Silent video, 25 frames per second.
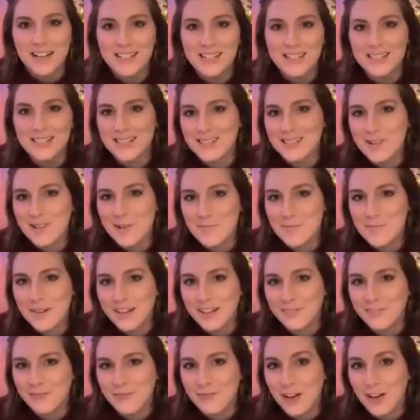my
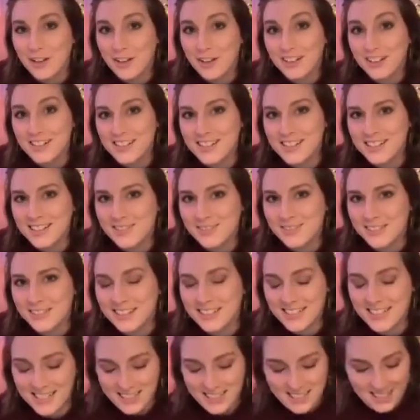snowman feathers, and we're
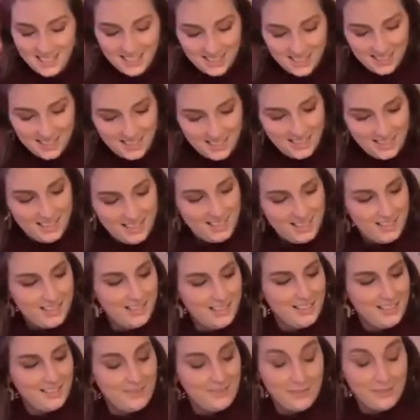gonna see.
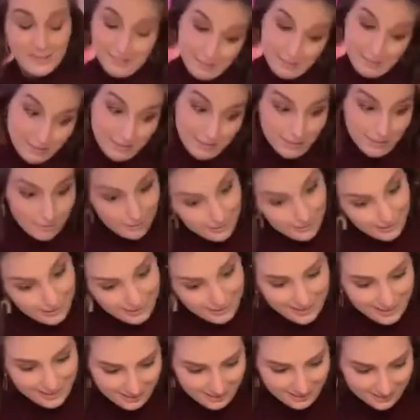We're gonna see how it goes.
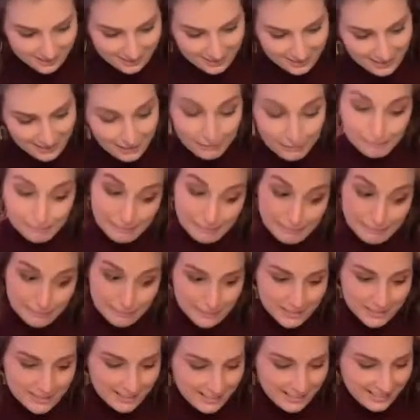Ooh,
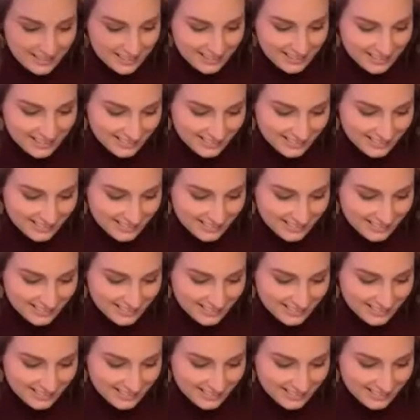we'll see.